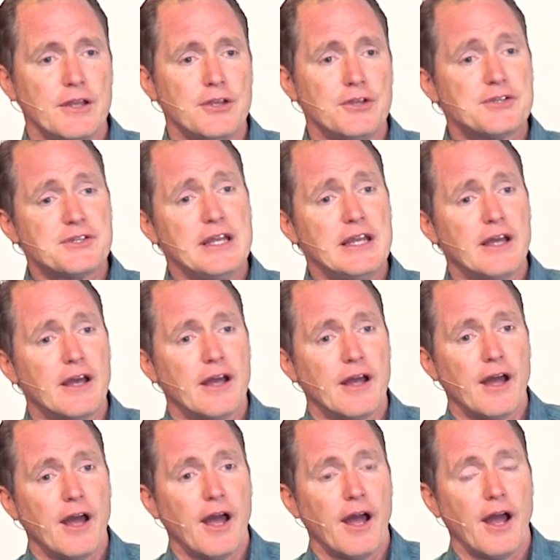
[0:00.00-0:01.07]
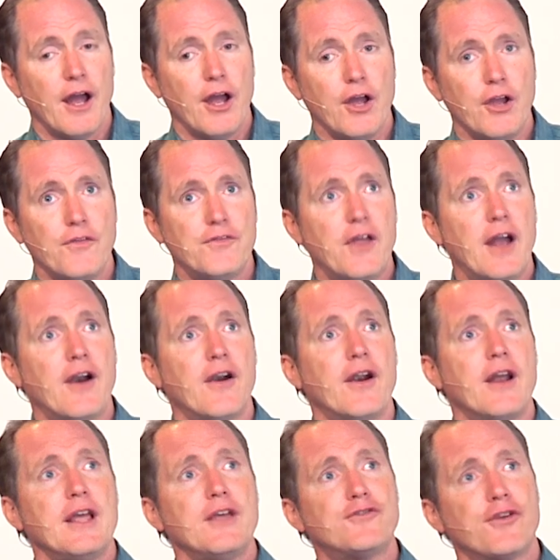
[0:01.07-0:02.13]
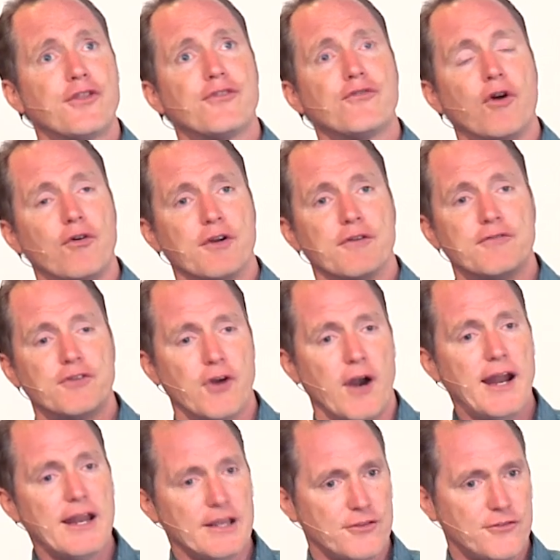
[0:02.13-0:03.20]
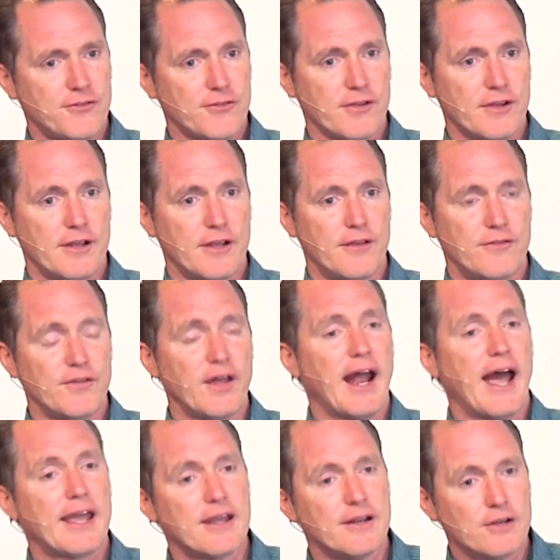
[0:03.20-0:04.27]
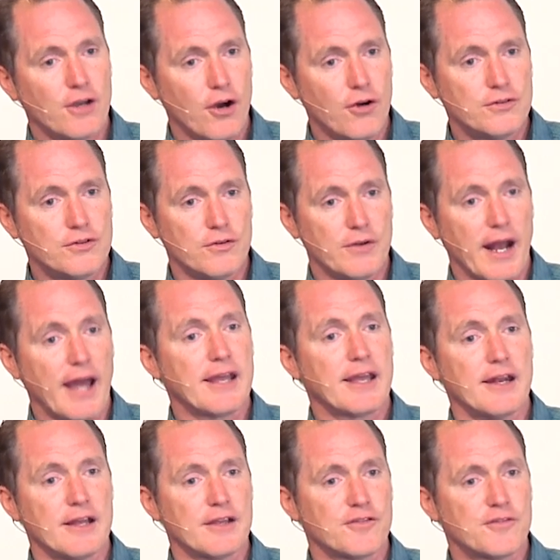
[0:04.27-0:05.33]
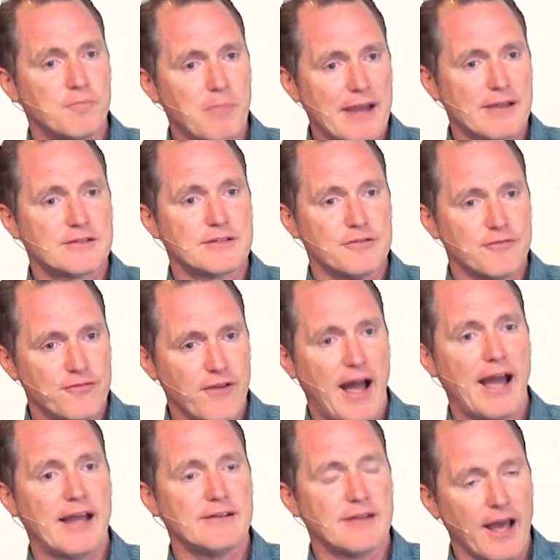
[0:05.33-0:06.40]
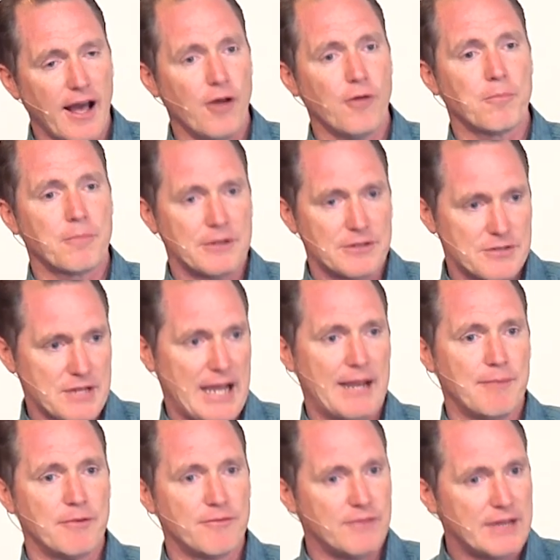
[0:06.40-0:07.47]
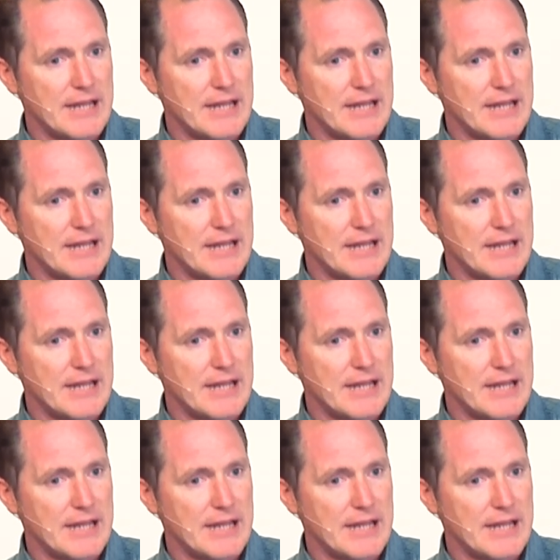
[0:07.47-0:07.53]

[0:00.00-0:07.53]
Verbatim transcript: you see, there is a throne of grace that I can go to, and I can expect to find help in time of